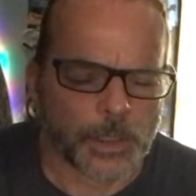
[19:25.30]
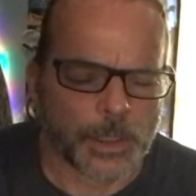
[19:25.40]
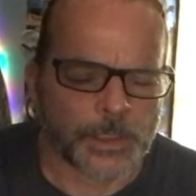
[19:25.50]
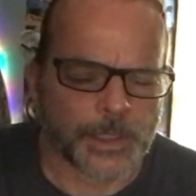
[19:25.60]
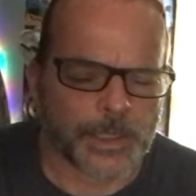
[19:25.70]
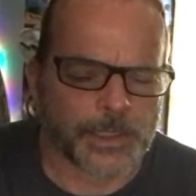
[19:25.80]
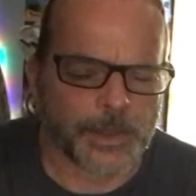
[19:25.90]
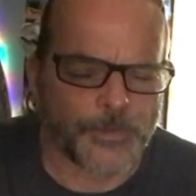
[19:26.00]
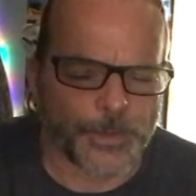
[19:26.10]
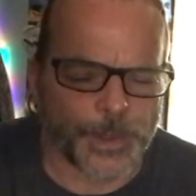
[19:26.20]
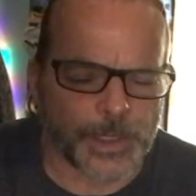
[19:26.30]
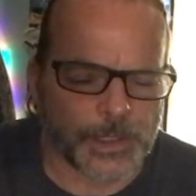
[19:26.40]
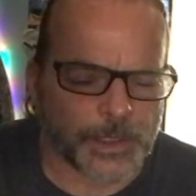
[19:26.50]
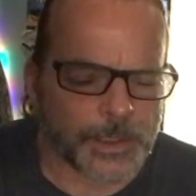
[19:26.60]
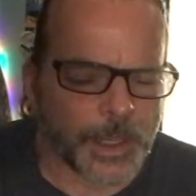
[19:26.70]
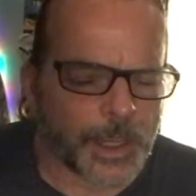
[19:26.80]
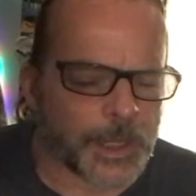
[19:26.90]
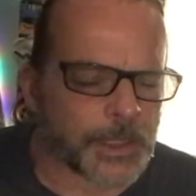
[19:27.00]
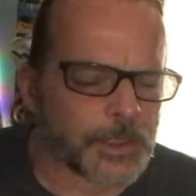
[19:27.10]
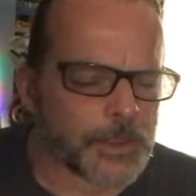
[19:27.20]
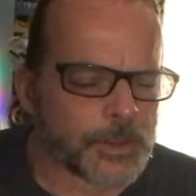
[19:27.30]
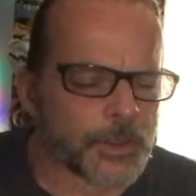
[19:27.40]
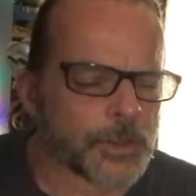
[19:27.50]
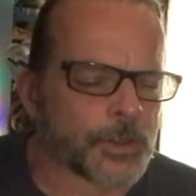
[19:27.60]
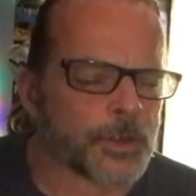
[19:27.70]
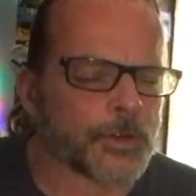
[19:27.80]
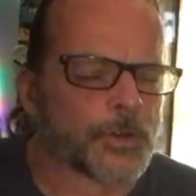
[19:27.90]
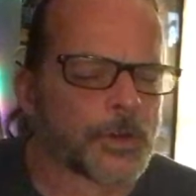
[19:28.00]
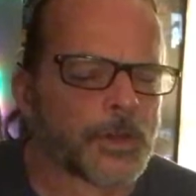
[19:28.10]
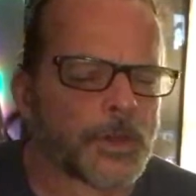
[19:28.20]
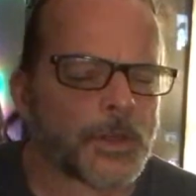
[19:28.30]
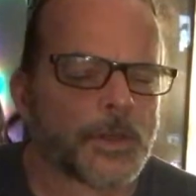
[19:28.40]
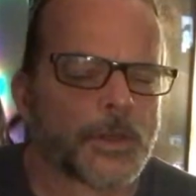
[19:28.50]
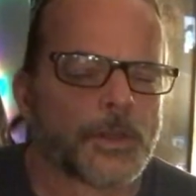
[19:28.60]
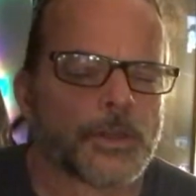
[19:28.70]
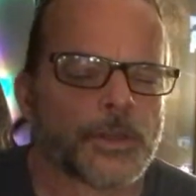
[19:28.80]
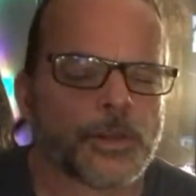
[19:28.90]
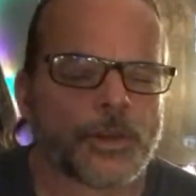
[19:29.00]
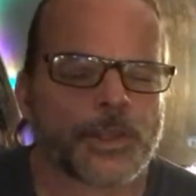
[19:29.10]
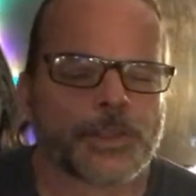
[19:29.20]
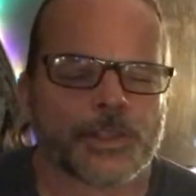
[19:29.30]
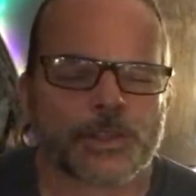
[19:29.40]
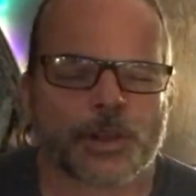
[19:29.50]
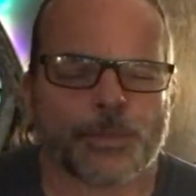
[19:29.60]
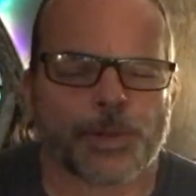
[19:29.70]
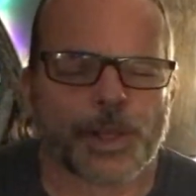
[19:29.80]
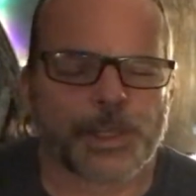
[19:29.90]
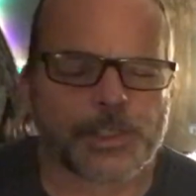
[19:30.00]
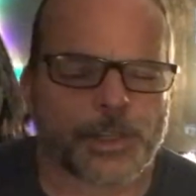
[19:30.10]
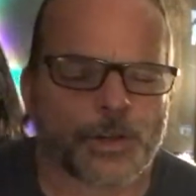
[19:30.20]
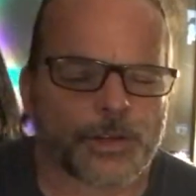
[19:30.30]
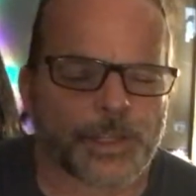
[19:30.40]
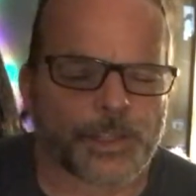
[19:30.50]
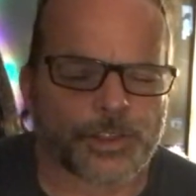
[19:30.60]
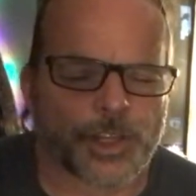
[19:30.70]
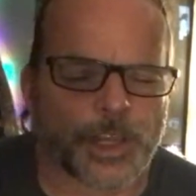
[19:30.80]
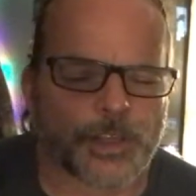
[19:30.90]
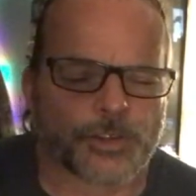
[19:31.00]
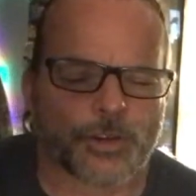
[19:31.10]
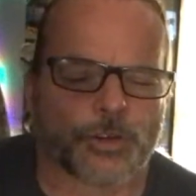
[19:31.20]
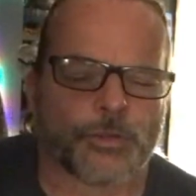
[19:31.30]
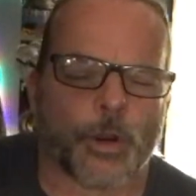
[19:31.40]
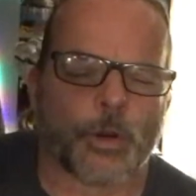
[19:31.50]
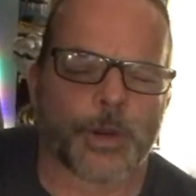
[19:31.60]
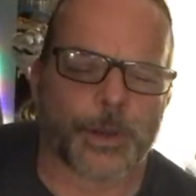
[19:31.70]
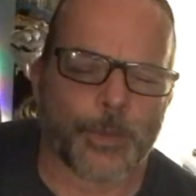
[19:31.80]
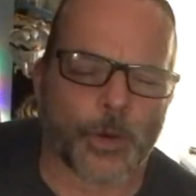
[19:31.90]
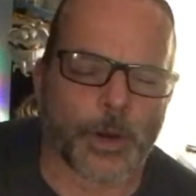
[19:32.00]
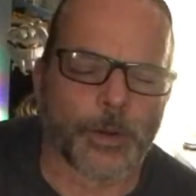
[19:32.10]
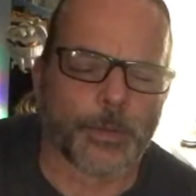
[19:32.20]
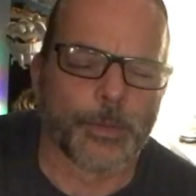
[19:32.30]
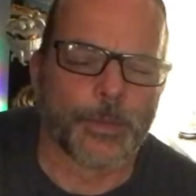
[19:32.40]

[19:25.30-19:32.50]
It's easy for me to say to you, you're in this good place, you don't need to change or grow anymore.